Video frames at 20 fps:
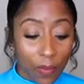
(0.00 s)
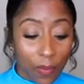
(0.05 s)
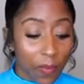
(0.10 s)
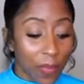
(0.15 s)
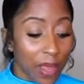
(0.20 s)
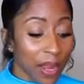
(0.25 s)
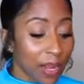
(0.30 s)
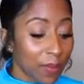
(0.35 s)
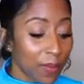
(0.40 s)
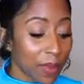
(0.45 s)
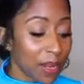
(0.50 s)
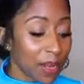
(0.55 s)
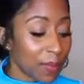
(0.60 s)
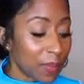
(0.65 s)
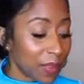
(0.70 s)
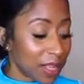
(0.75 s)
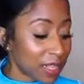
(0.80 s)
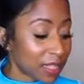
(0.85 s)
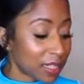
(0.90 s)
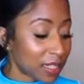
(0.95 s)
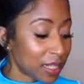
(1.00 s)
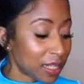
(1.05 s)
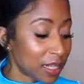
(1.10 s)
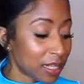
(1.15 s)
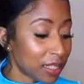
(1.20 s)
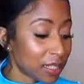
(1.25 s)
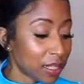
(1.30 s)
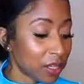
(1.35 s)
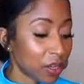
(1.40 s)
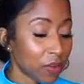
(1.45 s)
many, many
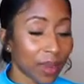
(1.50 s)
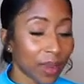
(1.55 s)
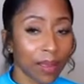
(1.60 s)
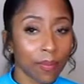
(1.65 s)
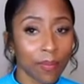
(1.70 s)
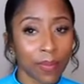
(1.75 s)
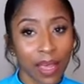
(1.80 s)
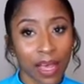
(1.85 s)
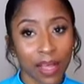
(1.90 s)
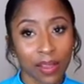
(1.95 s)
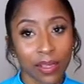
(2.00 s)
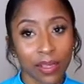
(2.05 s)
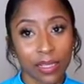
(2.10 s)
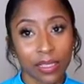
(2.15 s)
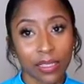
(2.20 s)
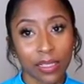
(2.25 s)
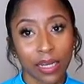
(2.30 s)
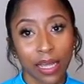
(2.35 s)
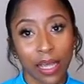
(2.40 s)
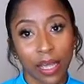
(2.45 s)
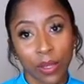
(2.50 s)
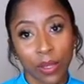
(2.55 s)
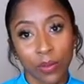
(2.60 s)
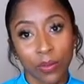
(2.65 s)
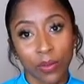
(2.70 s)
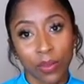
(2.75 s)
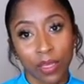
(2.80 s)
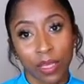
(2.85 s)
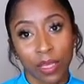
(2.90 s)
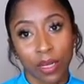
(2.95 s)
blessings and great balance and
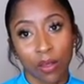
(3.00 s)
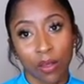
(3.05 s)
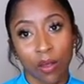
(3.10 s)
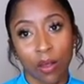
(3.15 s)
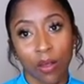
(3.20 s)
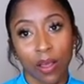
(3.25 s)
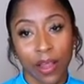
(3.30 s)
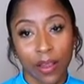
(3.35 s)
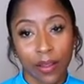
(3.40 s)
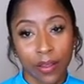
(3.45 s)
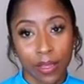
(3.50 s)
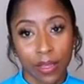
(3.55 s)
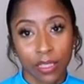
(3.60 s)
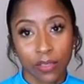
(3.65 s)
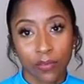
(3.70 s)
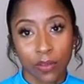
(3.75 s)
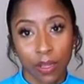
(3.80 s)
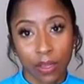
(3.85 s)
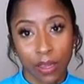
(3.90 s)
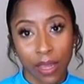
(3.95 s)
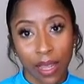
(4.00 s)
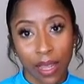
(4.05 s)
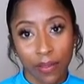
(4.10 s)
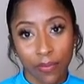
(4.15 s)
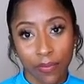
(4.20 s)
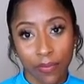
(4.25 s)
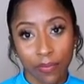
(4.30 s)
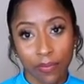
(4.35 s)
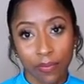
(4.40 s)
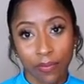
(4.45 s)
health in all areas of your
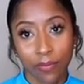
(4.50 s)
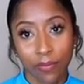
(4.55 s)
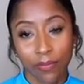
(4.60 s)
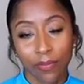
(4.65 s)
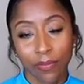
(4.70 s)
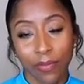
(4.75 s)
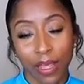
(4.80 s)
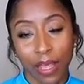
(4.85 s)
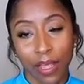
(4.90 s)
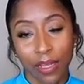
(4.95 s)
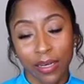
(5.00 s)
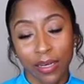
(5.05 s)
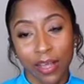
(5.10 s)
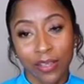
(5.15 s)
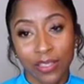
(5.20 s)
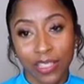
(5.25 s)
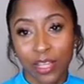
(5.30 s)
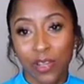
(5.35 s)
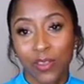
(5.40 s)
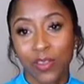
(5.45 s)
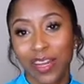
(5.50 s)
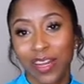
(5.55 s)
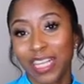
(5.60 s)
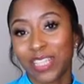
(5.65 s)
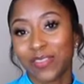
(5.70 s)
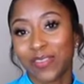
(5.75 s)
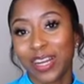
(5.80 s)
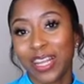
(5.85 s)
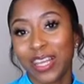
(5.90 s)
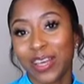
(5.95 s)
life. And I'll see you in the
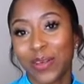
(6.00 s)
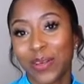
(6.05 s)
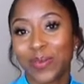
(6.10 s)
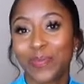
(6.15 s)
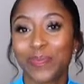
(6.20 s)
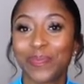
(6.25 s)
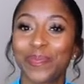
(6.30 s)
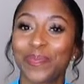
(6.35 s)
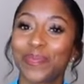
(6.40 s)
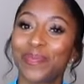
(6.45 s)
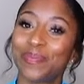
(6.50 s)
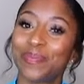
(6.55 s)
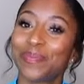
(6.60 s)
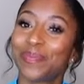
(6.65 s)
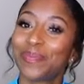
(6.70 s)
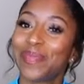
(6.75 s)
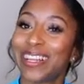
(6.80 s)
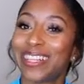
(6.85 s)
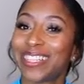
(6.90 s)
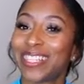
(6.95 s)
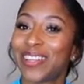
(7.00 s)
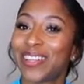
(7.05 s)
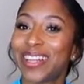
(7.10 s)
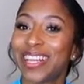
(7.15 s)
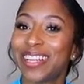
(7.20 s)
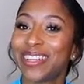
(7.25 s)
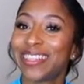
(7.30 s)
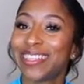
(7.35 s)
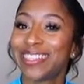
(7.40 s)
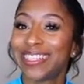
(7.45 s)
next video. Until
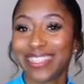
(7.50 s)
then.